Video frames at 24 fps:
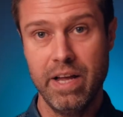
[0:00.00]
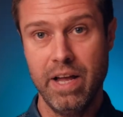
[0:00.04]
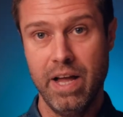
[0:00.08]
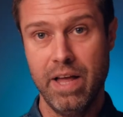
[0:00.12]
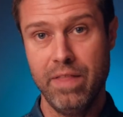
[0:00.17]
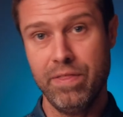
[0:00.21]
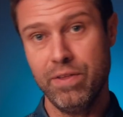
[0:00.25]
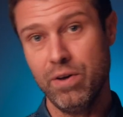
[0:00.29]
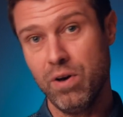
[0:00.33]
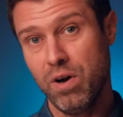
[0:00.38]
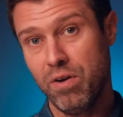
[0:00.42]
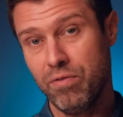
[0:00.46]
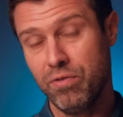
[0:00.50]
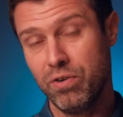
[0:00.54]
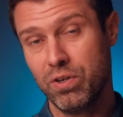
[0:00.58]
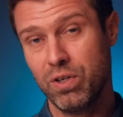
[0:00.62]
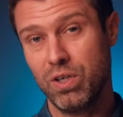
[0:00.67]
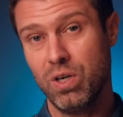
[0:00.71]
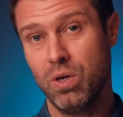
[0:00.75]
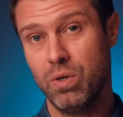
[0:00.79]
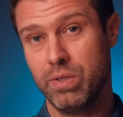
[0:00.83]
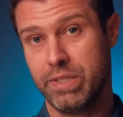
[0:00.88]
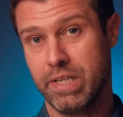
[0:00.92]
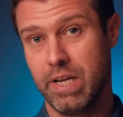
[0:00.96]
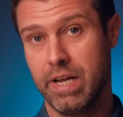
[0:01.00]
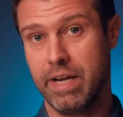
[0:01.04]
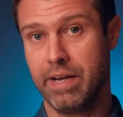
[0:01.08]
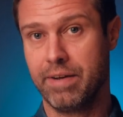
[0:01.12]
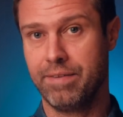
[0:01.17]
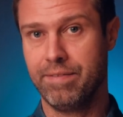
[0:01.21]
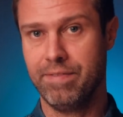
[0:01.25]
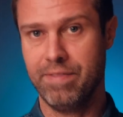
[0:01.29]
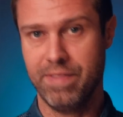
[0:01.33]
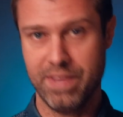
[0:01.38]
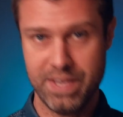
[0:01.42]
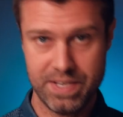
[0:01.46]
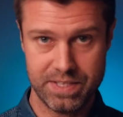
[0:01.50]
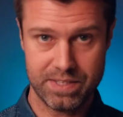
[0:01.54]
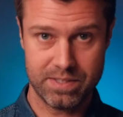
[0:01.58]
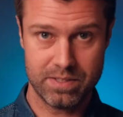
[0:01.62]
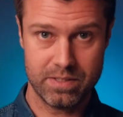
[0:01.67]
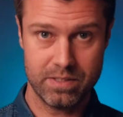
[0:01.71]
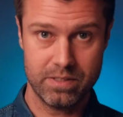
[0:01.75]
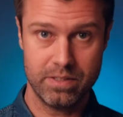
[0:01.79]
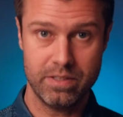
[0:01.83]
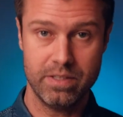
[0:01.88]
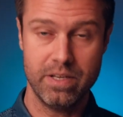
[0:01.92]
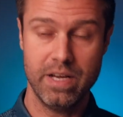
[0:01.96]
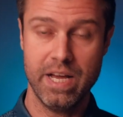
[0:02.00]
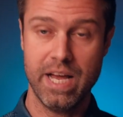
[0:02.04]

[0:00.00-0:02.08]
And the offer goes like this.